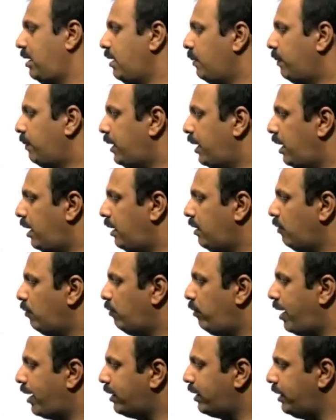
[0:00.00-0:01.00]
the
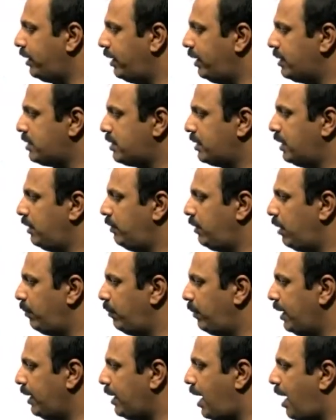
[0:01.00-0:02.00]
work done is given
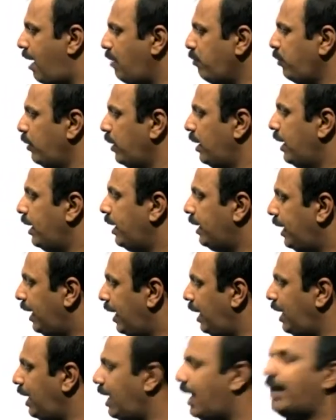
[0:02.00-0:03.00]
by half
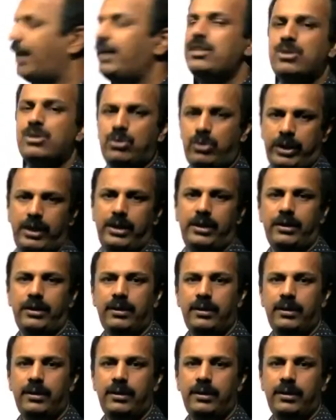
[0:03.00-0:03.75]
Li square.